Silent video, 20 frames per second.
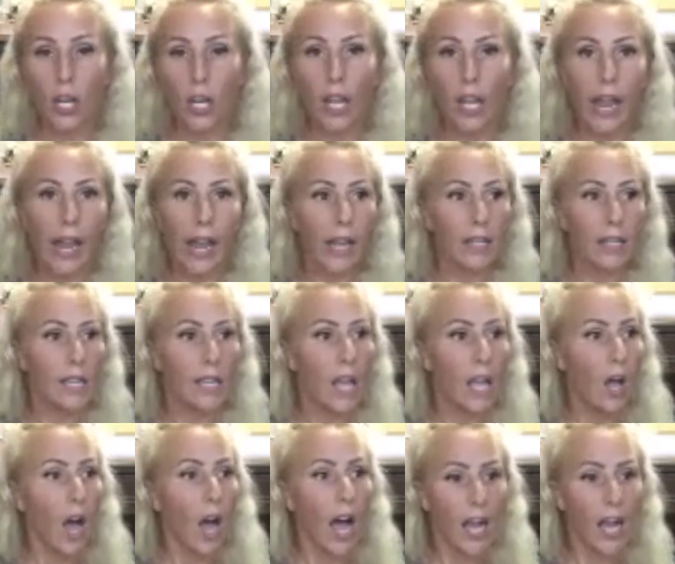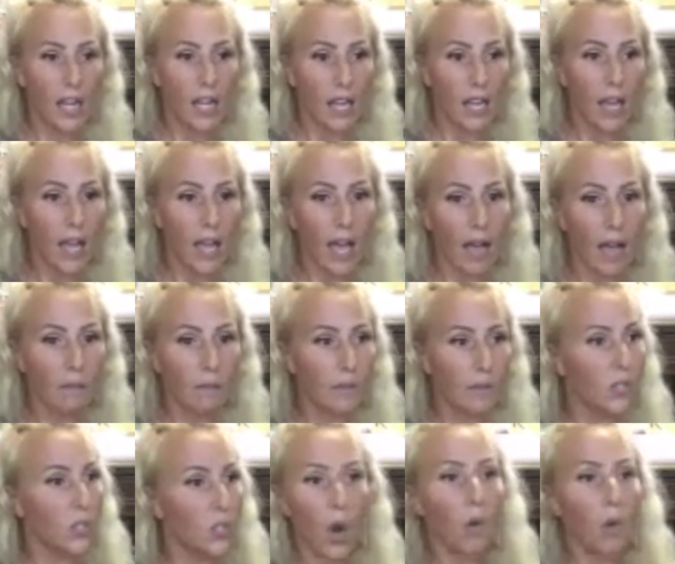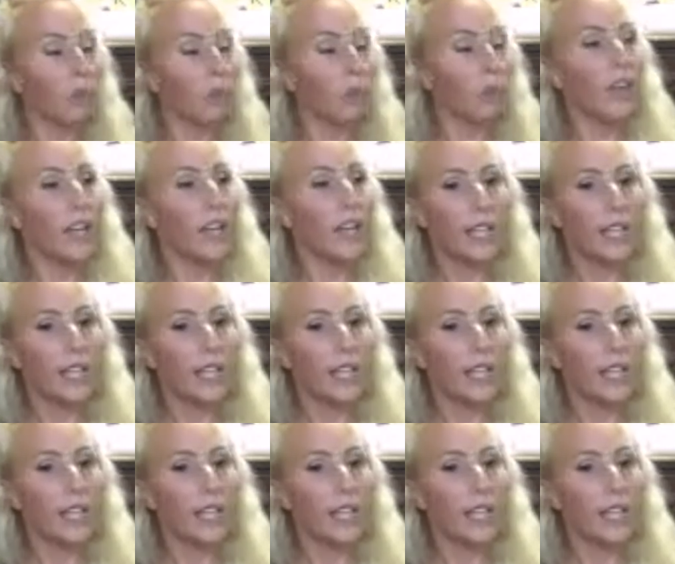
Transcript: and I am so fit,